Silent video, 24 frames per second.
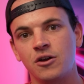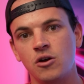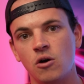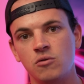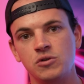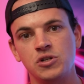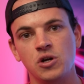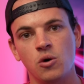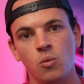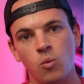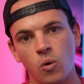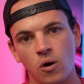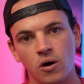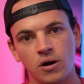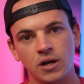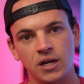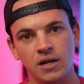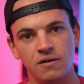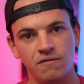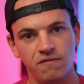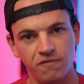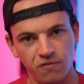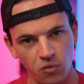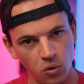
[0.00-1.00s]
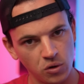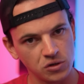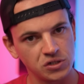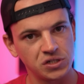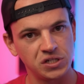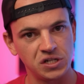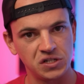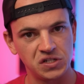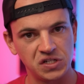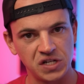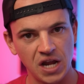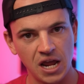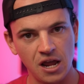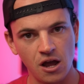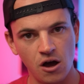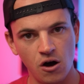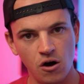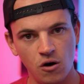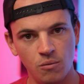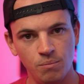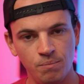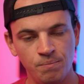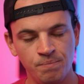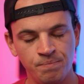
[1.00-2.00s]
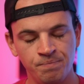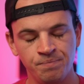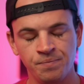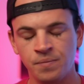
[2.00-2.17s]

go to work and forced to stay home.